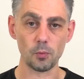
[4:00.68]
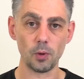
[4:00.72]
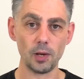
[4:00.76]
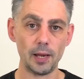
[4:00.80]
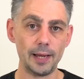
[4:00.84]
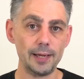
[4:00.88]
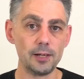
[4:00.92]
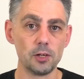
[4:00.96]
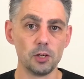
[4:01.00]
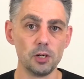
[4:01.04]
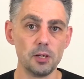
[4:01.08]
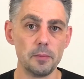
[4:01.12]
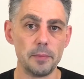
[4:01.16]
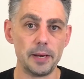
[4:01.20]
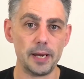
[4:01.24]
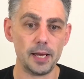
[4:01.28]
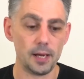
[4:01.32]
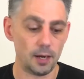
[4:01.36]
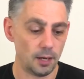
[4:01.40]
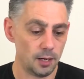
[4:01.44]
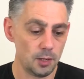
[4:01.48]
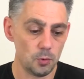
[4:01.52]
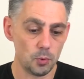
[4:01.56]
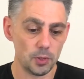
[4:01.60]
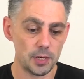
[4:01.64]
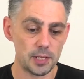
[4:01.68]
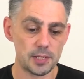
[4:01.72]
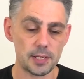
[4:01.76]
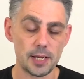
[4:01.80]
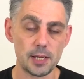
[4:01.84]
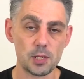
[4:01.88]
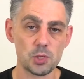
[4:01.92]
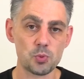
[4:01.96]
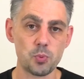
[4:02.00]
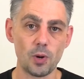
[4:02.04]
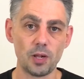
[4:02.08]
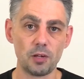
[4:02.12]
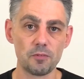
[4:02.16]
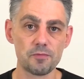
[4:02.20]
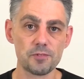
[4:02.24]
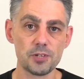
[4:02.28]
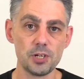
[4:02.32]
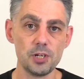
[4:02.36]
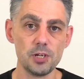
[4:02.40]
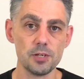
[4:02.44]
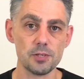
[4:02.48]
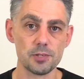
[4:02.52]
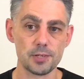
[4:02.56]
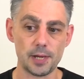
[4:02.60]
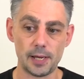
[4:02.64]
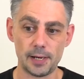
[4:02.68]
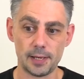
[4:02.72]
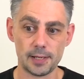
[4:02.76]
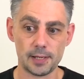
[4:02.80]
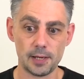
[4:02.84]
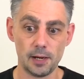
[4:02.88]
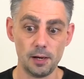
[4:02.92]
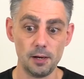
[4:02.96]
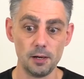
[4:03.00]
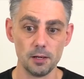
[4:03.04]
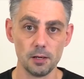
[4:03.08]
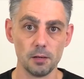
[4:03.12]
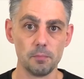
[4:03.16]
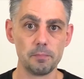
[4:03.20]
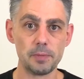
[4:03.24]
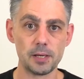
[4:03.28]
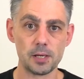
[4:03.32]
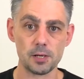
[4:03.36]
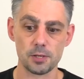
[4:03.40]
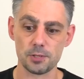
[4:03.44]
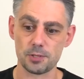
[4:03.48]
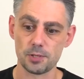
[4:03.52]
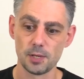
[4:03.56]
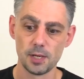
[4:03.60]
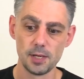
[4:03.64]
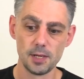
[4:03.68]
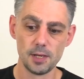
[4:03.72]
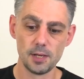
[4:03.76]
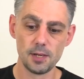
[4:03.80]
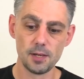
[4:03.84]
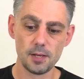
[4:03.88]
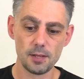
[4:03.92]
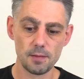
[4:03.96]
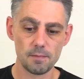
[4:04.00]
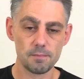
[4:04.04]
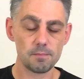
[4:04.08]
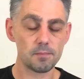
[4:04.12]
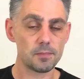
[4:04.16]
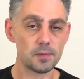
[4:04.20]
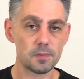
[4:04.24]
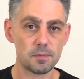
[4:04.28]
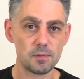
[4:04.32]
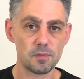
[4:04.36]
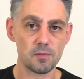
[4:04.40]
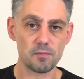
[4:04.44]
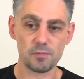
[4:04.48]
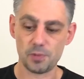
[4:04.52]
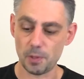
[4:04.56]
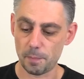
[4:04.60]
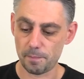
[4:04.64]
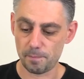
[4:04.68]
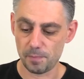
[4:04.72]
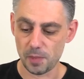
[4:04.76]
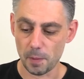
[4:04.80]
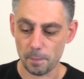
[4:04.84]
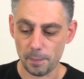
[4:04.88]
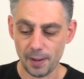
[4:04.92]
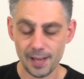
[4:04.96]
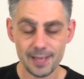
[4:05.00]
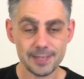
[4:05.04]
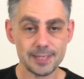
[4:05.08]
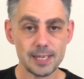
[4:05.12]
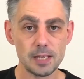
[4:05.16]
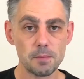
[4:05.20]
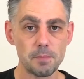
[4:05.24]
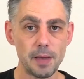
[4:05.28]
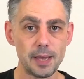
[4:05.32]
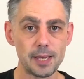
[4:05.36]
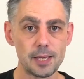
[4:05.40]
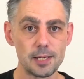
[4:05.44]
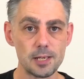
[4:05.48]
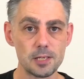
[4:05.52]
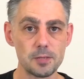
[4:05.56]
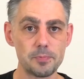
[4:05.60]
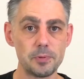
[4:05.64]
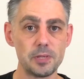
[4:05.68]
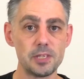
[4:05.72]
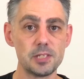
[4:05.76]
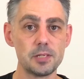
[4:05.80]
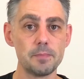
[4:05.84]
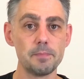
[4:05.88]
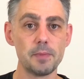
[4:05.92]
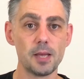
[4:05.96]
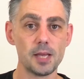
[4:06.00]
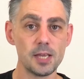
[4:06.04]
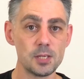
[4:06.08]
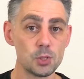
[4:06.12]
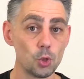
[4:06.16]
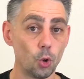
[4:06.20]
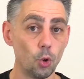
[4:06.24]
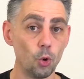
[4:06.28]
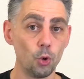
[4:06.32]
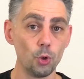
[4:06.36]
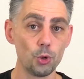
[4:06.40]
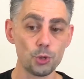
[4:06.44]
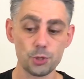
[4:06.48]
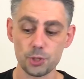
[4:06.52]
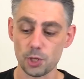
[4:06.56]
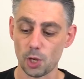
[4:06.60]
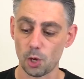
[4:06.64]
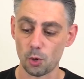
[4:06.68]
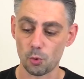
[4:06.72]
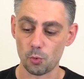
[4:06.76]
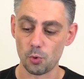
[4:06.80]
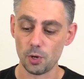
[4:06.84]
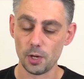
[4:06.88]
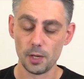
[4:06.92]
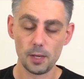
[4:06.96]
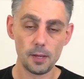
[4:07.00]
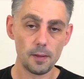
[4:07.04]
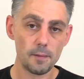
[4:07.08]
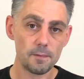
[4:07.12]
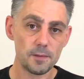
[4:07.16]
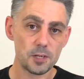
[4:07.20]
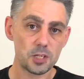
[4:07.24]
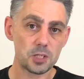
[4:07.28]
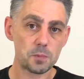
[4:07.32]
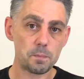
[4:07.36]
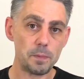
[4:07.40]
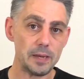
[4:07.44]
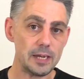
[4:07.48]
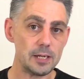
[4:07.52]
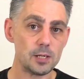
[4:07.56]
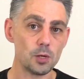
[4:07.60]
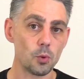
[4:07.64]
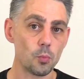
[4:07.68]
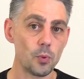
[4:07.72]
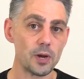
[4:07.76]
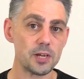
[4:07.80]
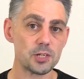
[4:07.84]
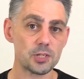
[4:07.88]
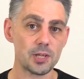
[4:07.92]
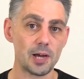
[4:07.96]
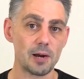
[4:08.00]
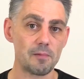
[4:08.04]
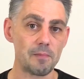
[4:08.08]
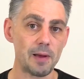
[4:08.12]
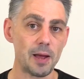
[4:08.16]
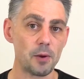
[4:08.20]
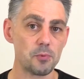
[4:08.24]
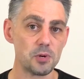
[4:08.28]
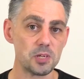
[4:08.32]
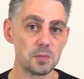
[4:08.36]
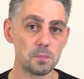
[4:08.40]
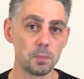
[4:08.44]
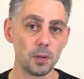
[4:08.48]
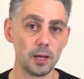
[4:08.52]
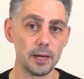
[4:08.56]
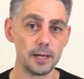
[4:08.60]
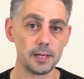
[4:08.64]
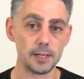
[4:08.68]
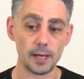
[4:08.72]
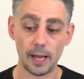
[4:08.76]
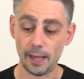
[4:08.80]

well, hang on a minute, I want to take 12 turns and I can't because the, the passing mechanism is also the speed at which that round is played.